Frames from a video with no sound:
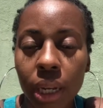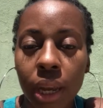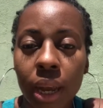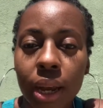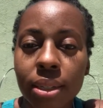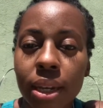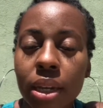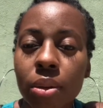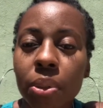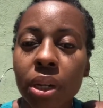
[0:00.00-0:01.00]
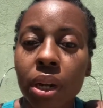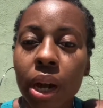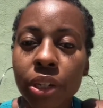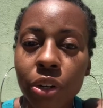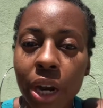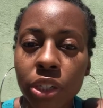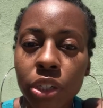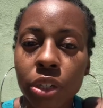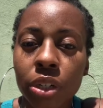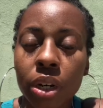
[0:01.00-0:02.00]
as an independent
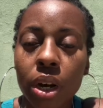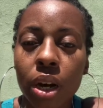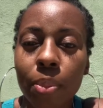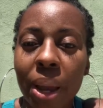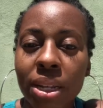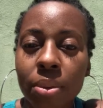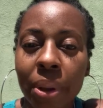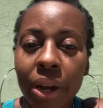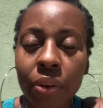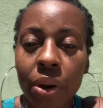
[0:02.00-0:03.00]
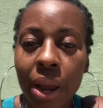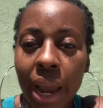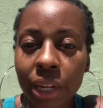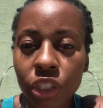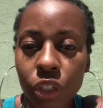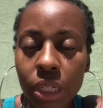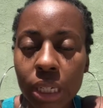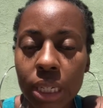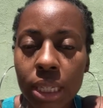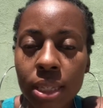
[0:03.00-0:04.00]
contractor, as a background
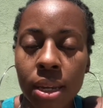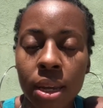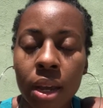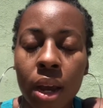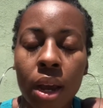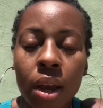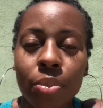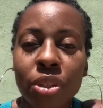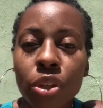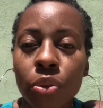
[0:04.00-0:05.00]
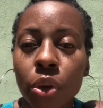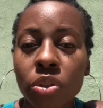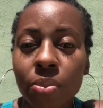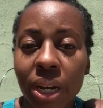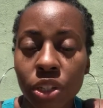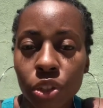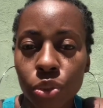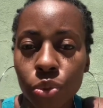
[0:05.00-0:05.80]
actress. So those are my two